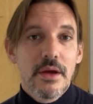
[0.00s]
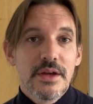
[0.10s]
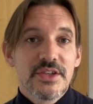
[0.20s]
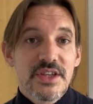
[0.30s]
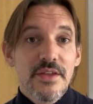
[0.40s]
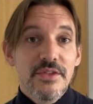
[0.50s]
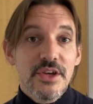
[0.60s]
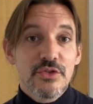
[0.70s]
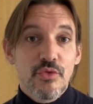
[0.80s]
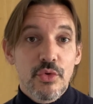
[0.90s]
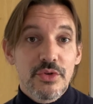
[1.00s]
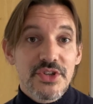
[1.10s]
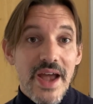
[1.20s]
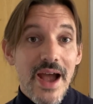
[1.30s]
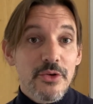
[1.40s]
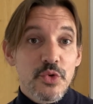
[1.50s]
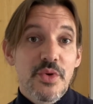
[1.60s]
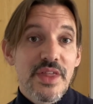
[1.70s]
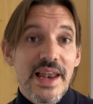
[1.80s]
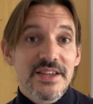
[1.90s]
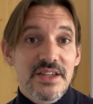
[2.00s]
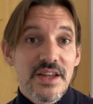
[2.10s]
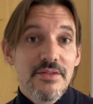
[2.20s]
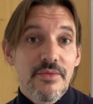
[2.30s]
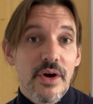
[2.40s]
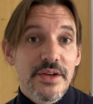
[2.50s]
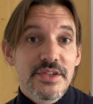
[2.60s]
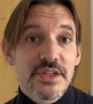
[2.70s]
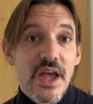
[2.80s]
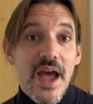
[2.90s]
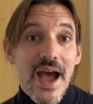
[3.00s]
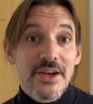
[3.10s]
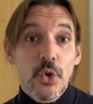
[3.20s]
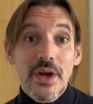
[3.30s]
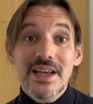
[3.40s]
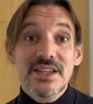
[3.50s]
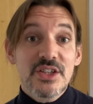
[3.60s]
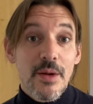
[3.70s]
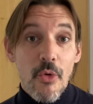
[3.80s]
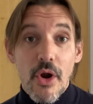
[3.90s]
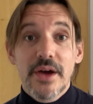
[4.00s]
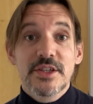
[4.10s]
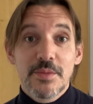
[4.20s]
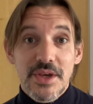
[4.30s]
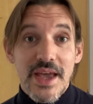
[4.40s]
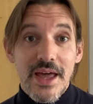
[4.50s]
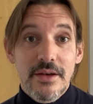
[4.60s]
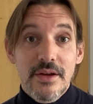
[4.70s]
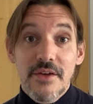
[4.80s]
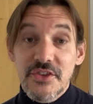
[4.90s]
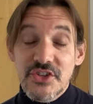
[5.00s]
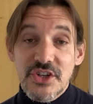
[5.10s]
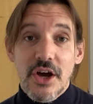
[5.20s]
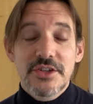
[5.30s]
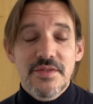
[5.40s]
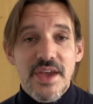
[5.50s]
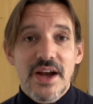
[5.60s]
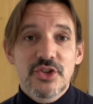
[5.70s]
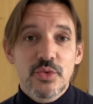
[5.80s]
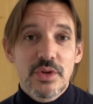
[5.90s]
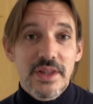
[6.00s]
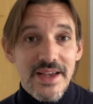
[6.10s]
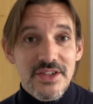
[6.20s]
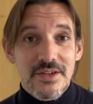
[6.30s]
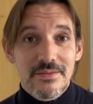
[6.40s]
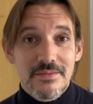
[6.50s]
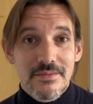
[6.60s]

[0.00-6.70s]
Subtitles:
Send these rules out with the lesson invites and quickly summarise them again at the start of the actual lesson.